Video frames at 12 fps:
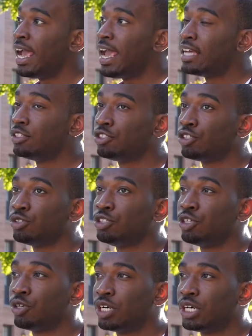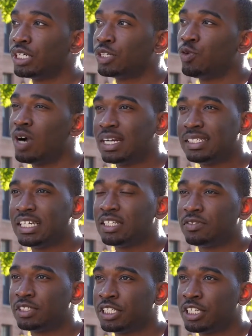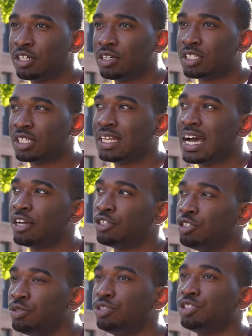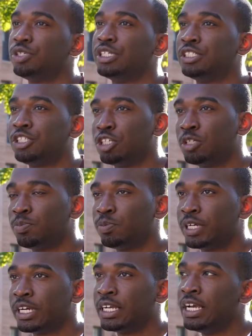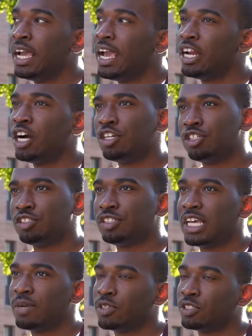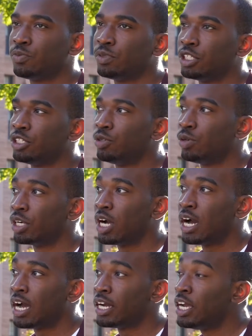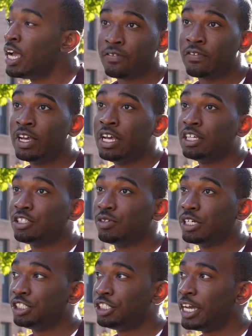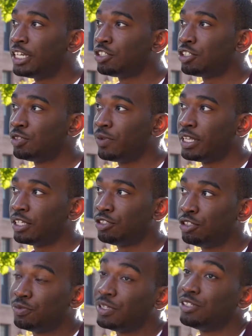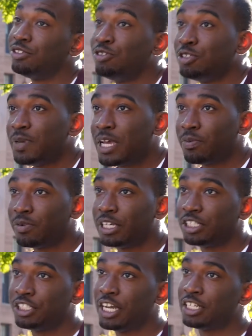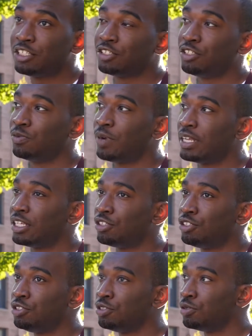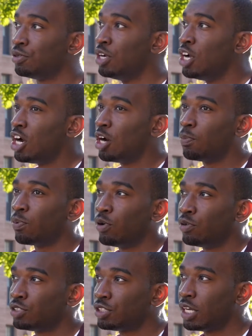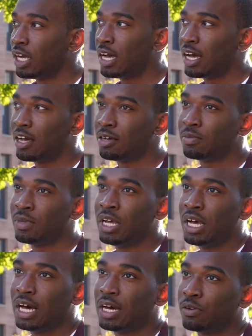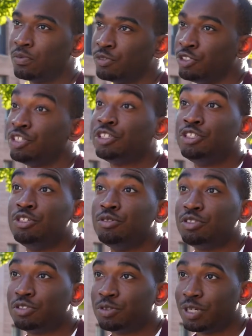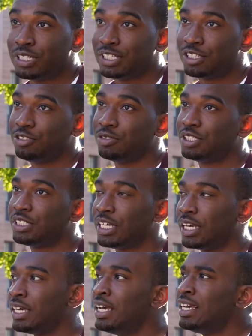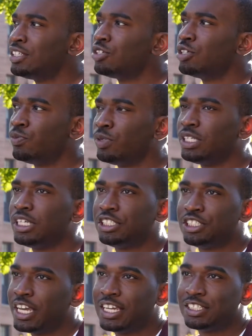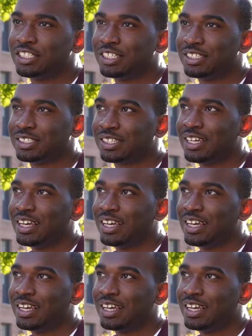And so your quantitative skills allow you to interpret and understand what's really going on. So it changes the way that you read the newspaper. It changes the way that you approach the news stories that you see. So it really changes